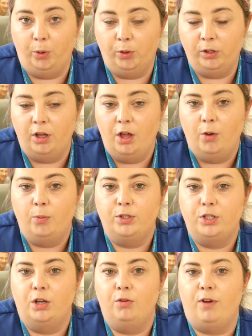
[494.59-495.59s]
pool, we
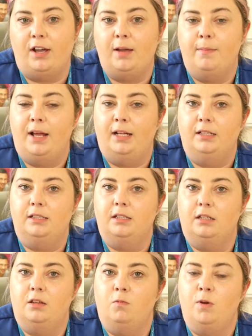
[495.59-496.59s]
do
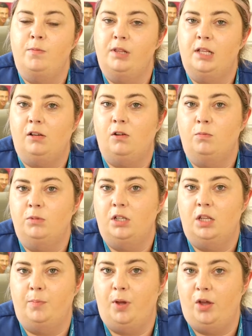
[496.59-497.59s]
recommend that women that come
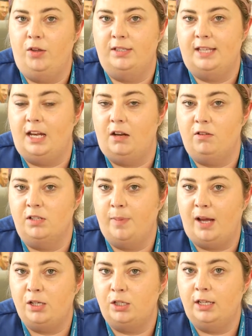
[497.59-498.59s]
to the birth centre
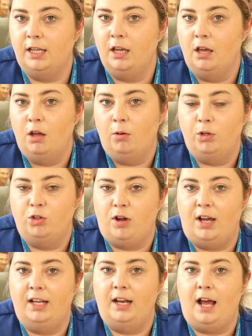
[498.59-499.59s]
especially, we
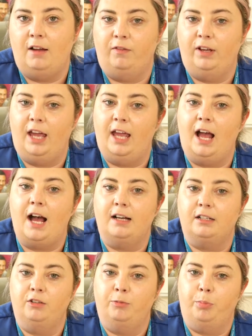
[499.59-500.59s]
try and advocate
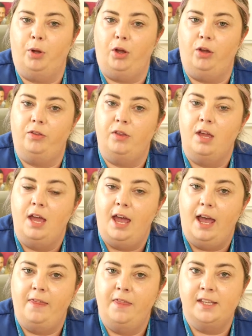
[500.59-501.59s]
active birth.
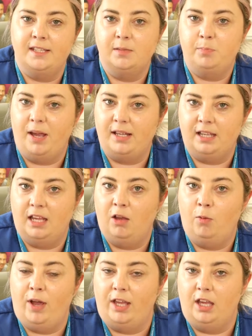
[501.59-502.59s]
And this is
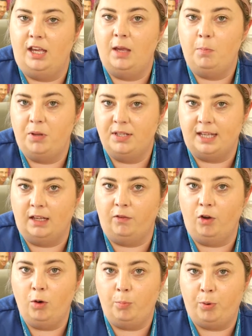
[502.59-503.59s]
basically where you keep
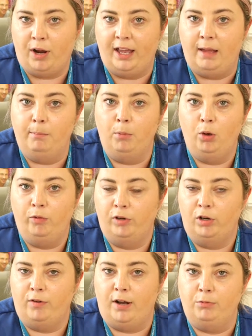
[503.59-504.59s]
yourself upright and
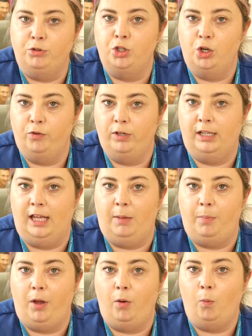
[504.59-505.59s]
moving around during
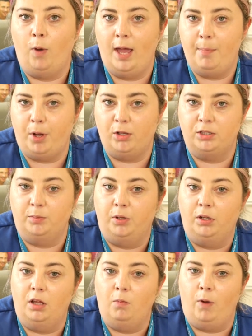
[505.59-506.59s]
labour where
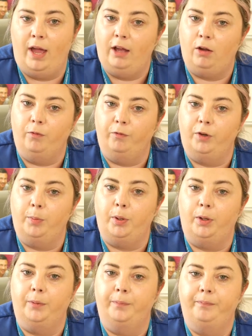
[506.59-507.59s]
possible and where
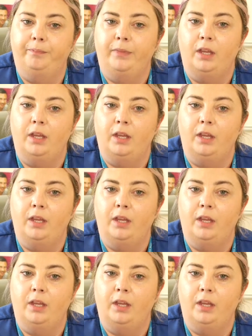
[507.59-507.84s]
comfortable.